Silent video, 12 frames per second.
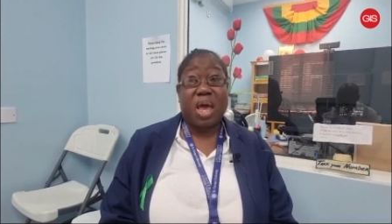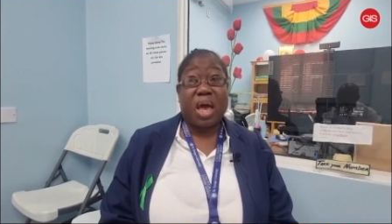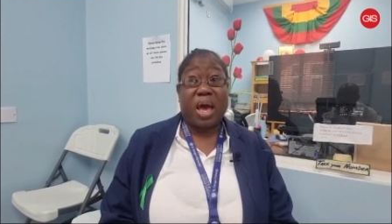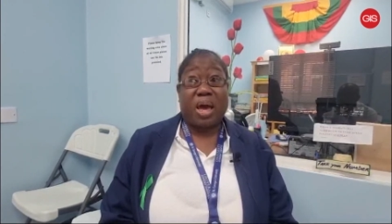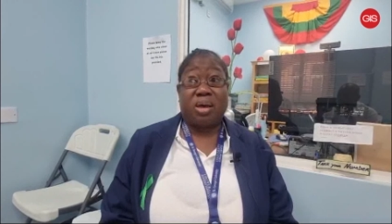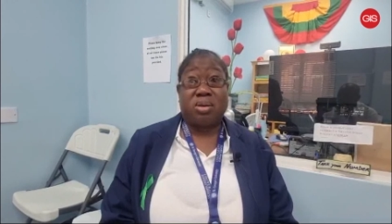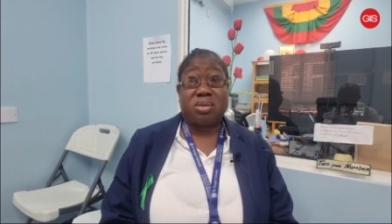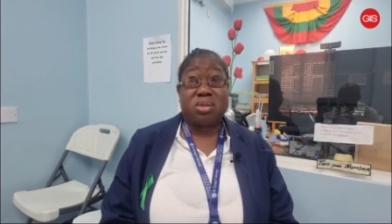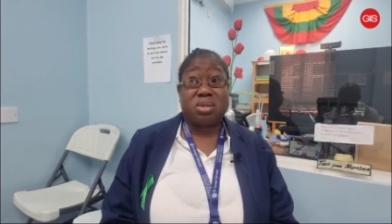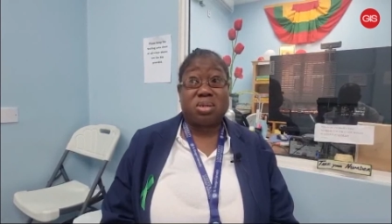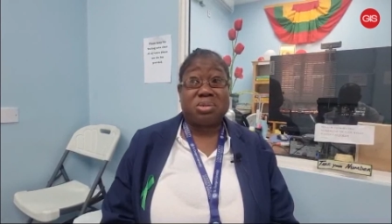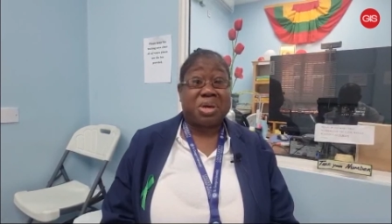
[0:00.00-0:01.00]

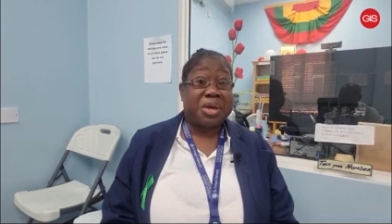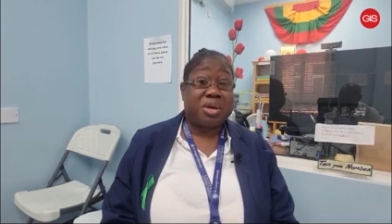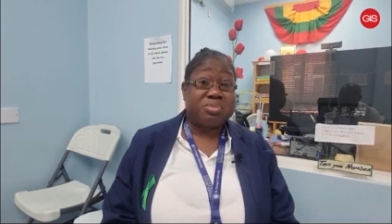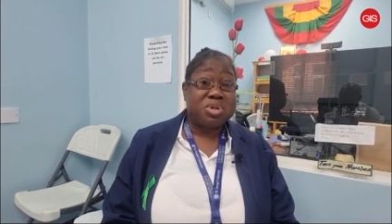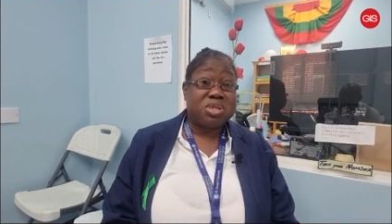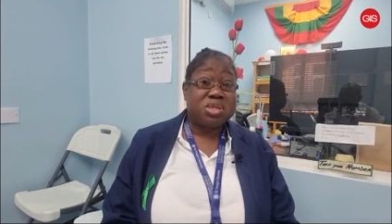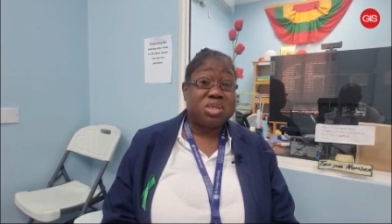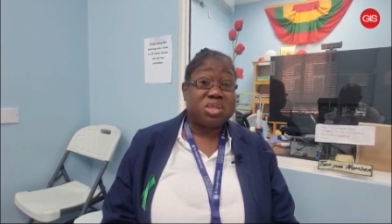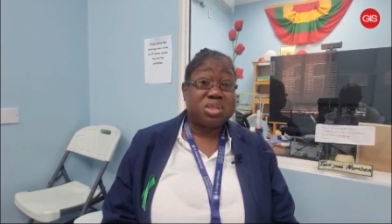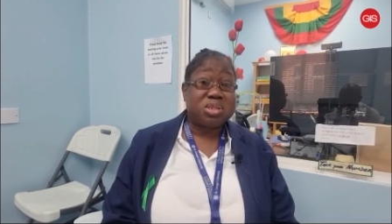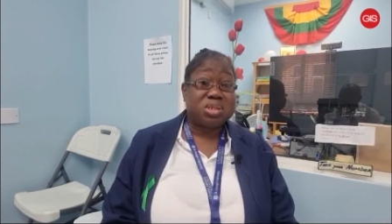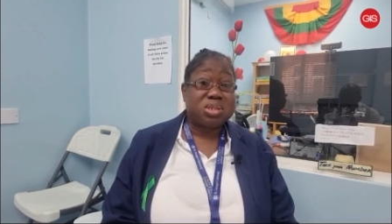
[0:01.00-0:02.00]
And
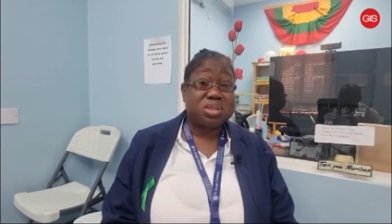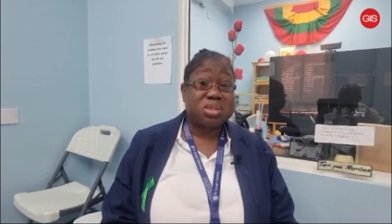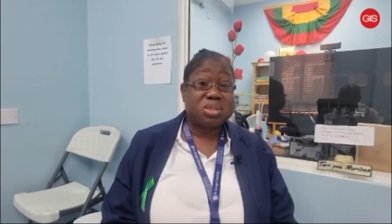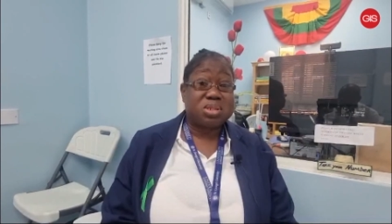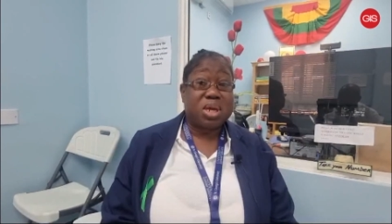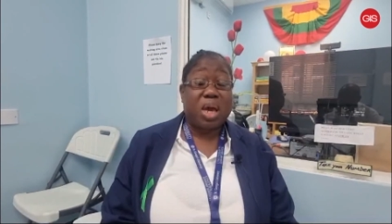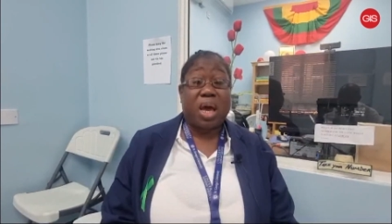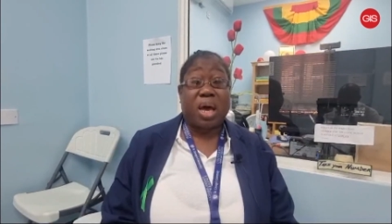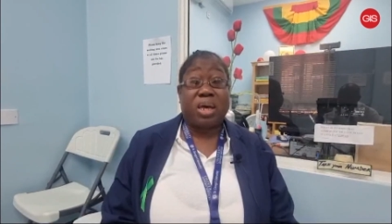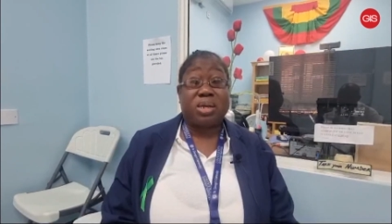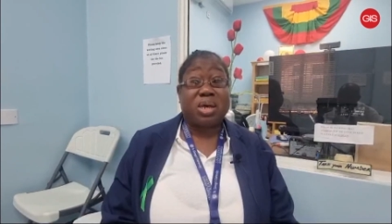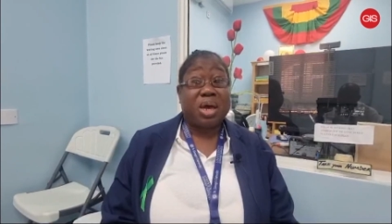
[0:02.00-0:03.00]
diabetes
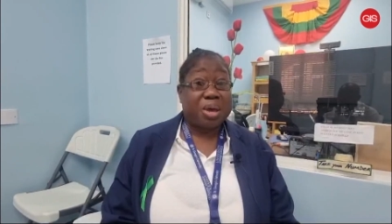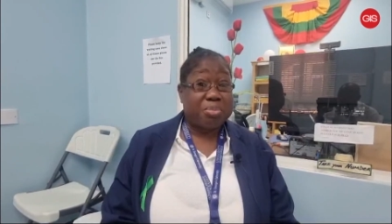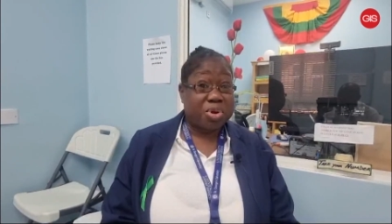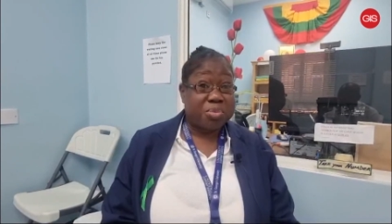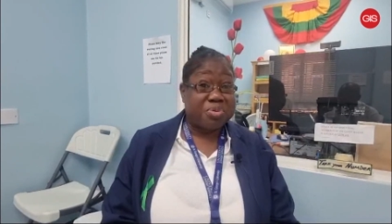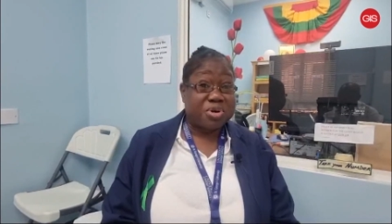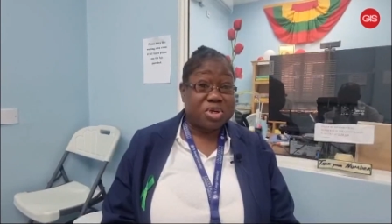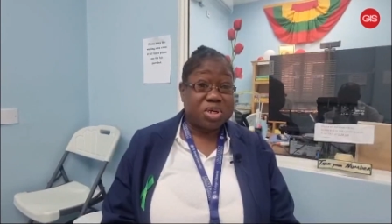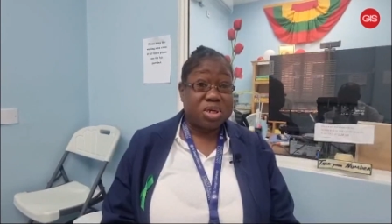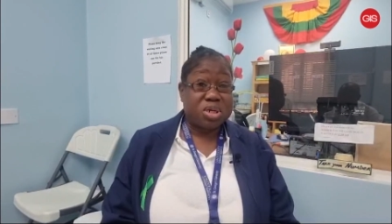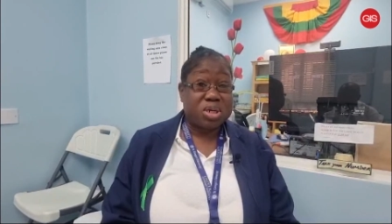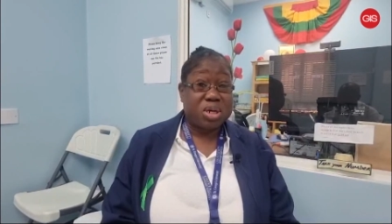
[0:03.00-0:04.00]
and high blood
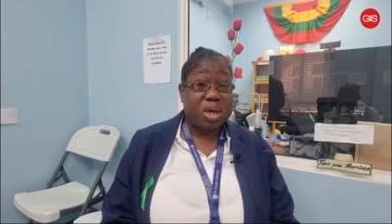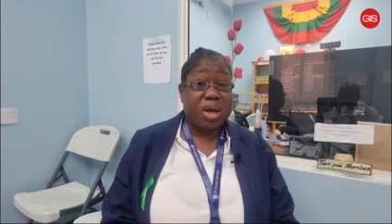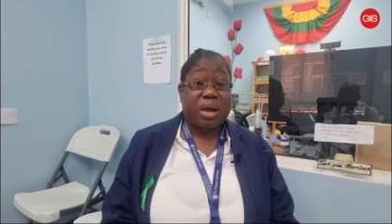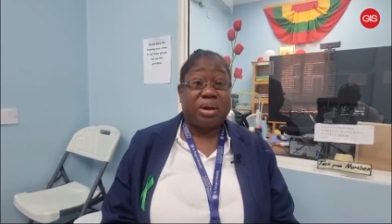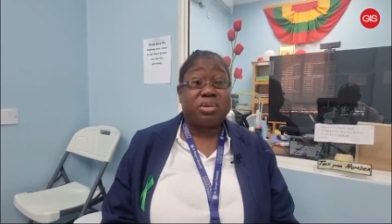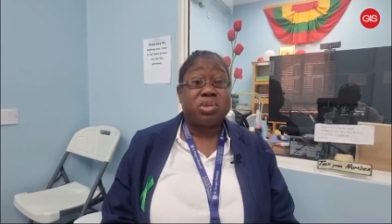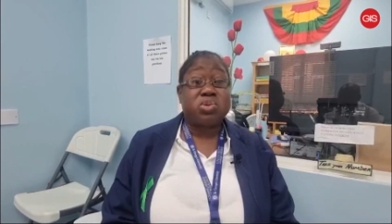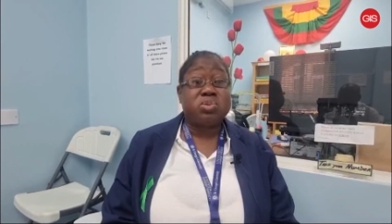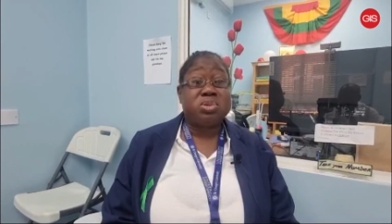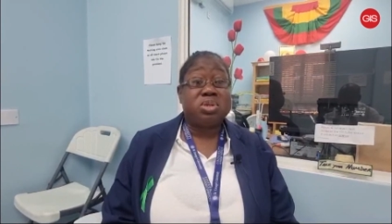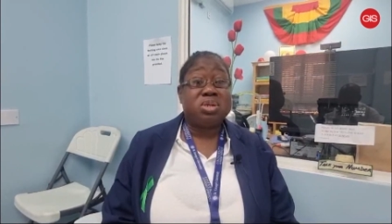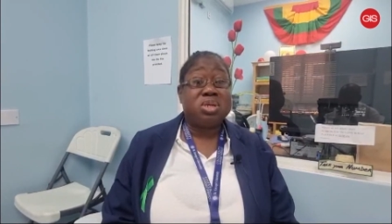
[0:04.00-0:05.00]
pressure are the two
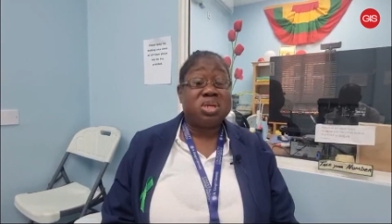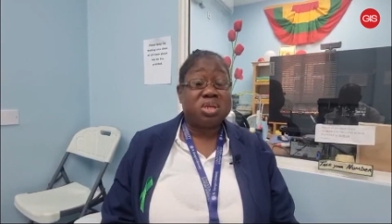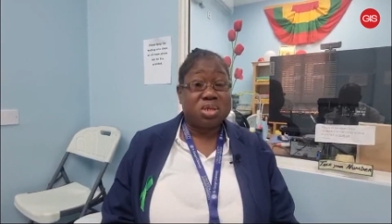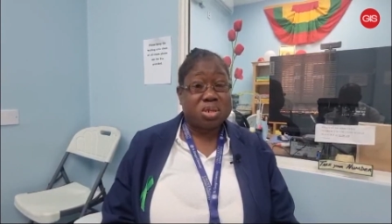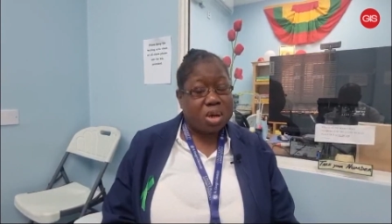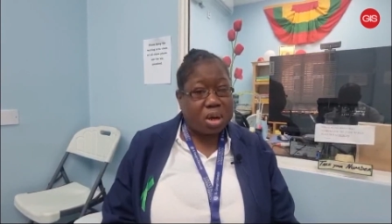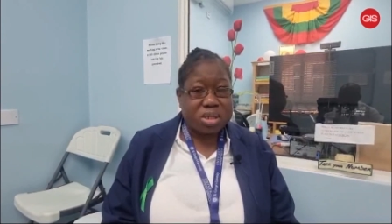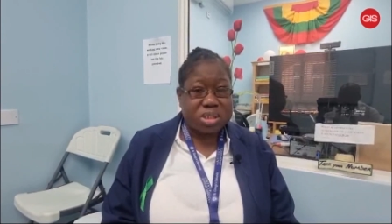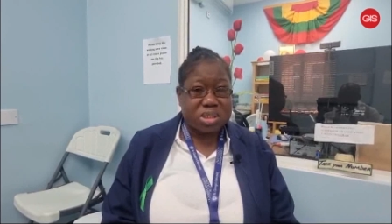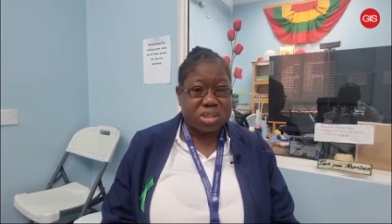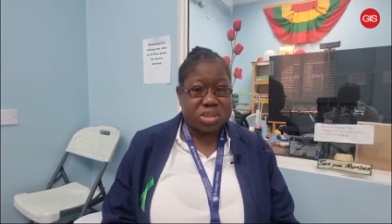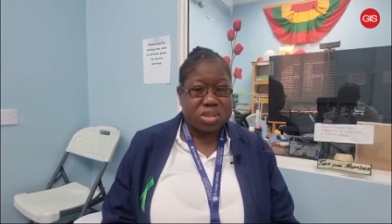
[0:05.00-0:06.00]
leading
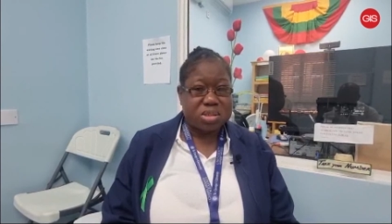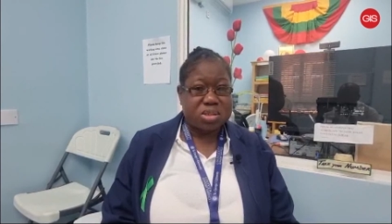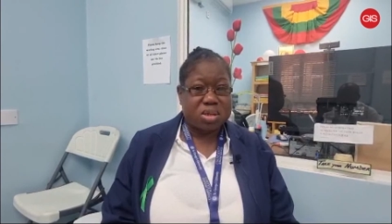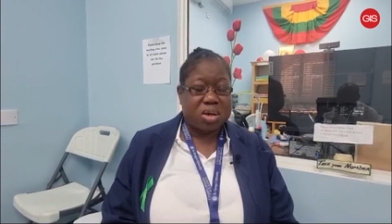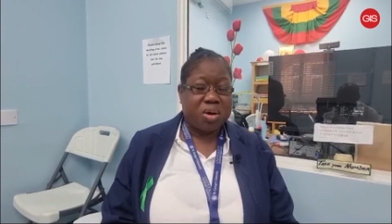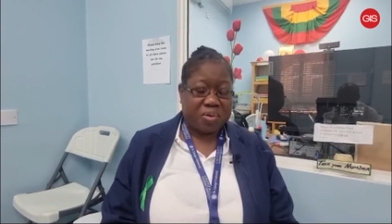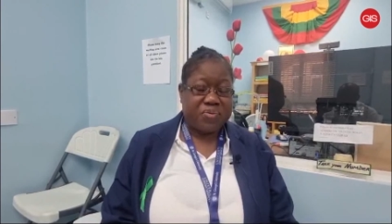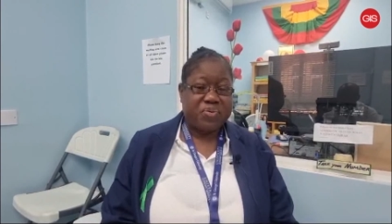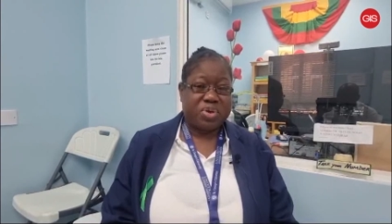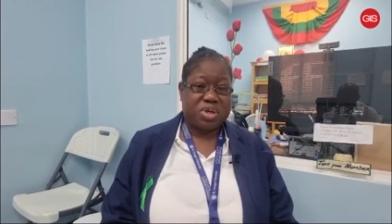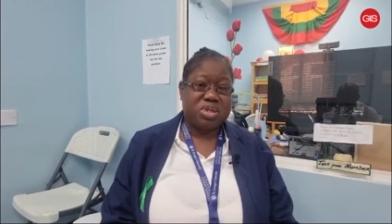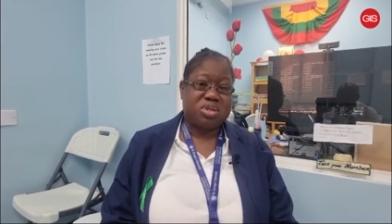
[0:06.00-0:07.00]
causes of
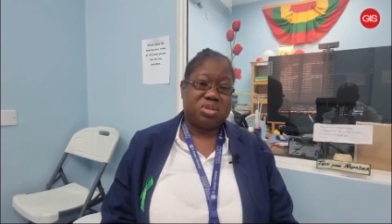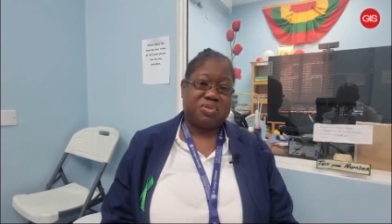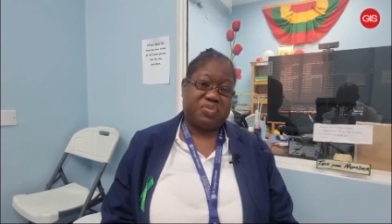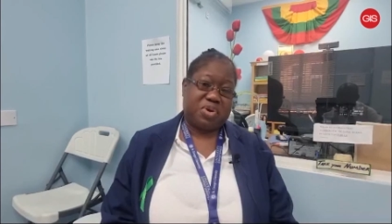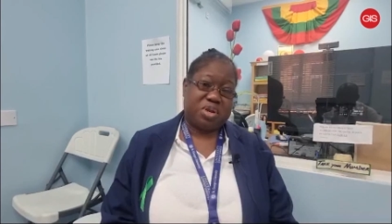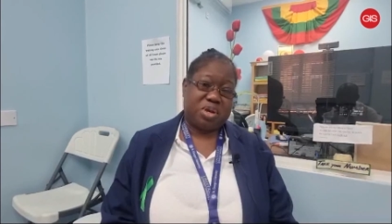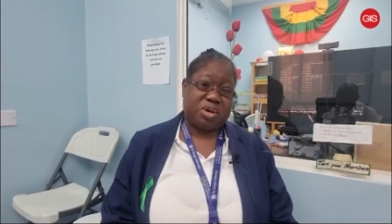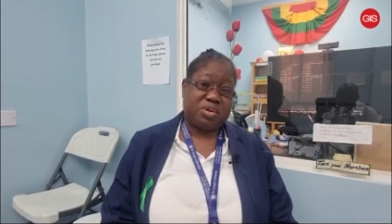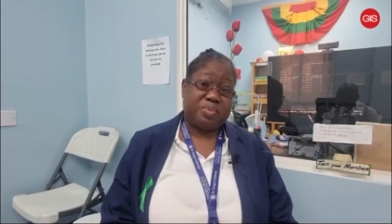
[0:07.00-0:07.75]
kidney failure.